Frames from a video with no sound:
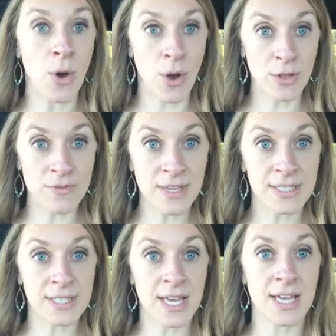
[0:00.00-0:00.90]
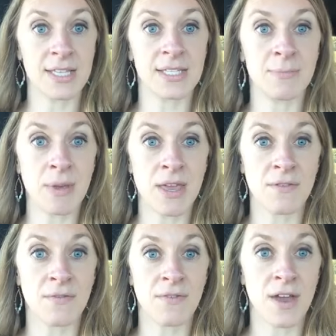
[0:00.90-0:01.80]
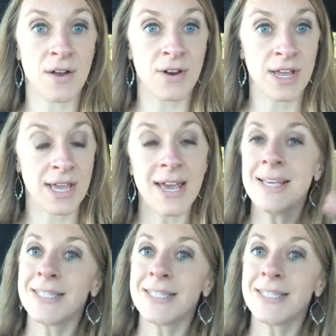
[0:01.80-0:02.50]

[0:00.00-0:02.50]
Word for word: all of these things being very